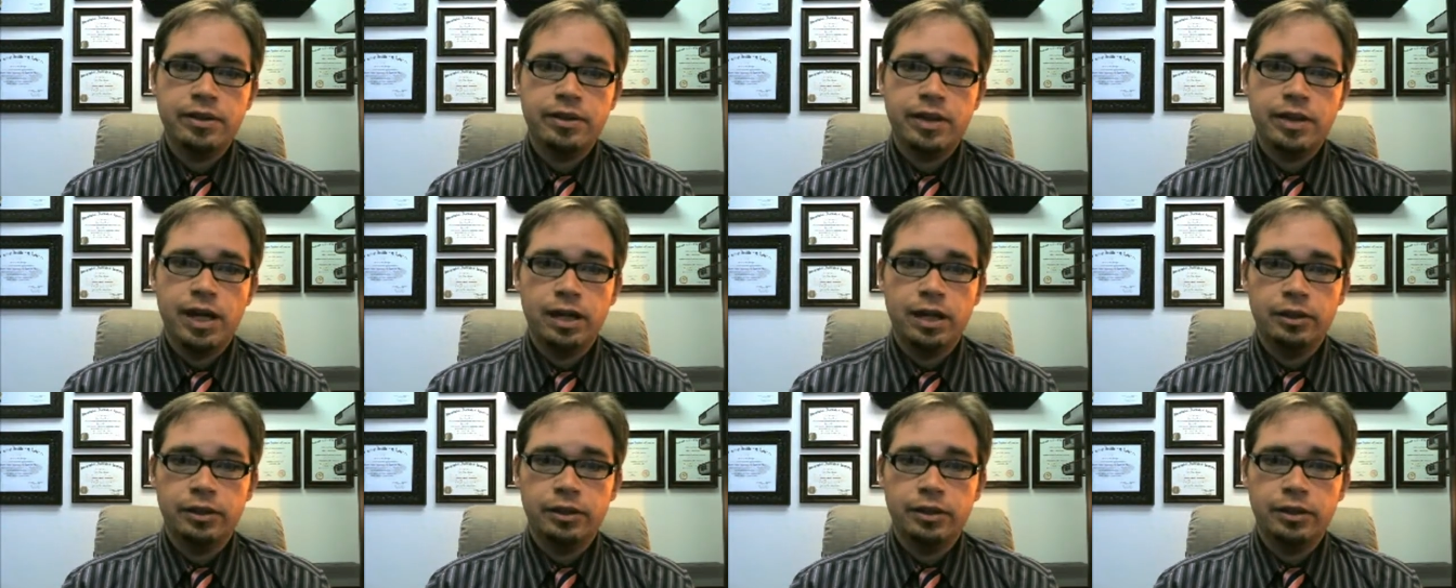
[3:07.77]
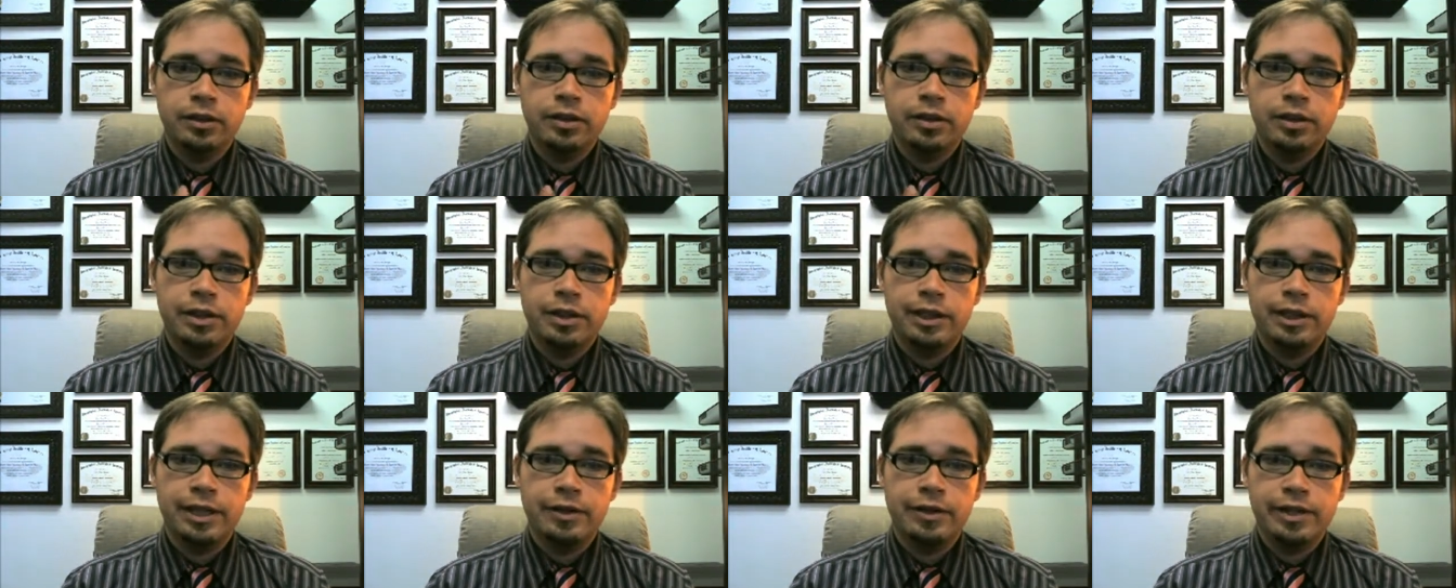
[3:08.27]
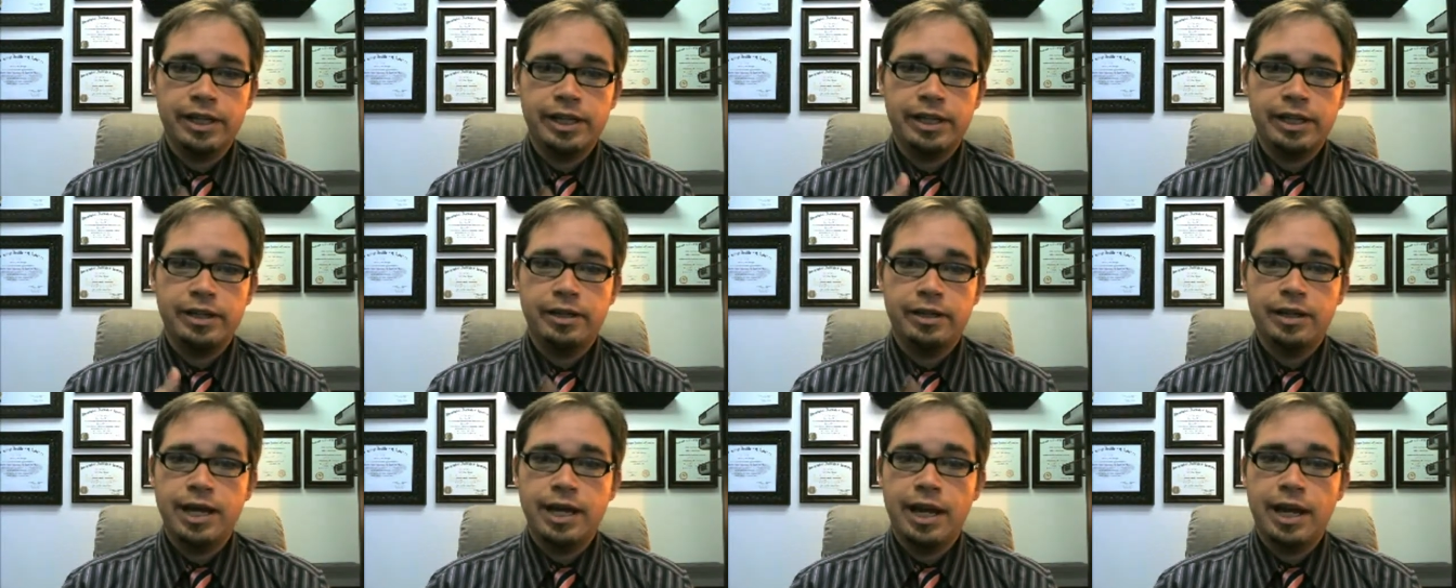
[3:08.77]
color, clarity,
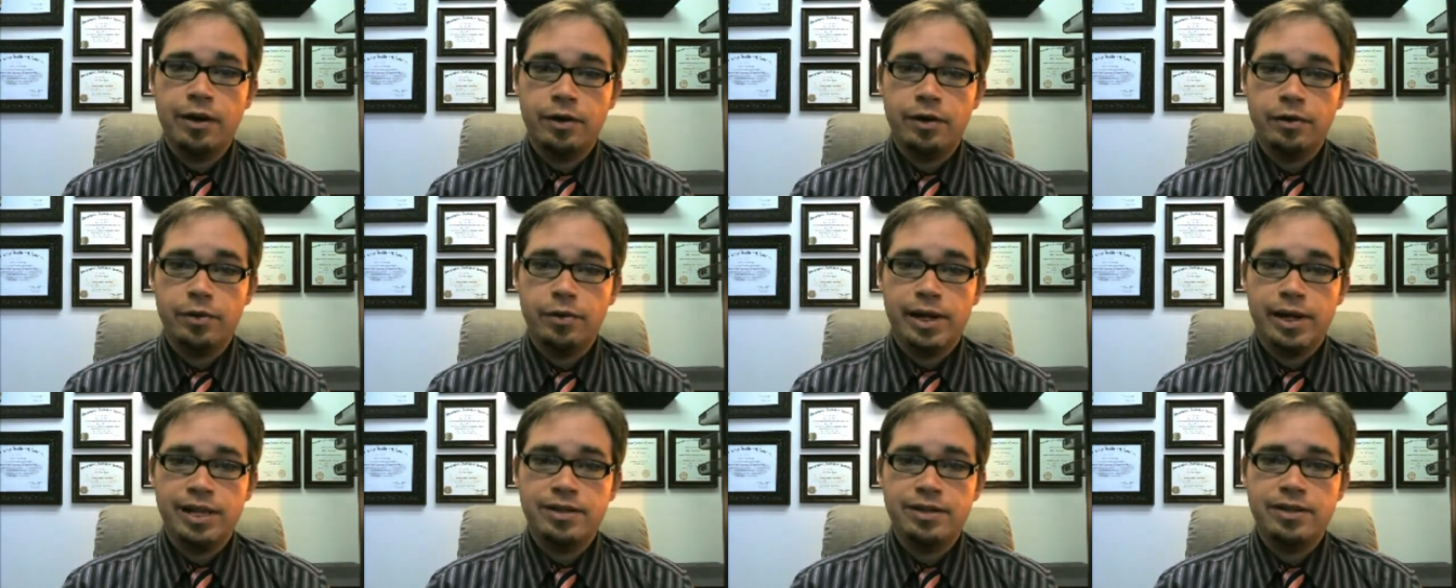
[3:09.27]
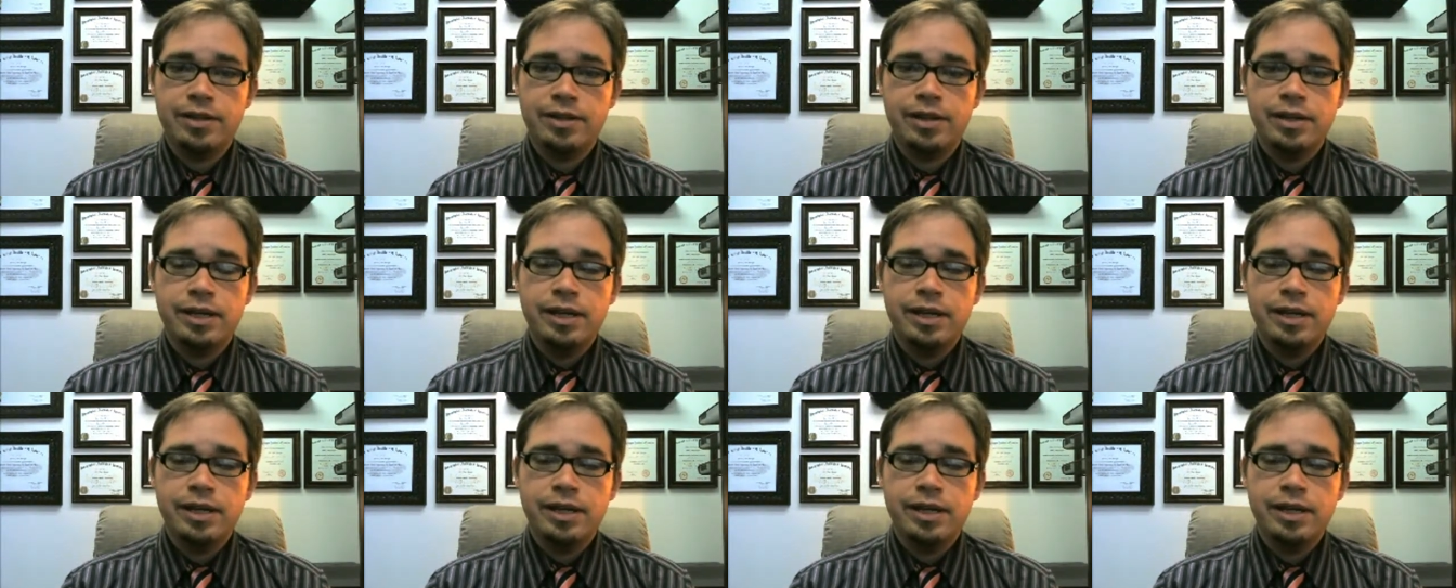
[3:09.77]
carat weight.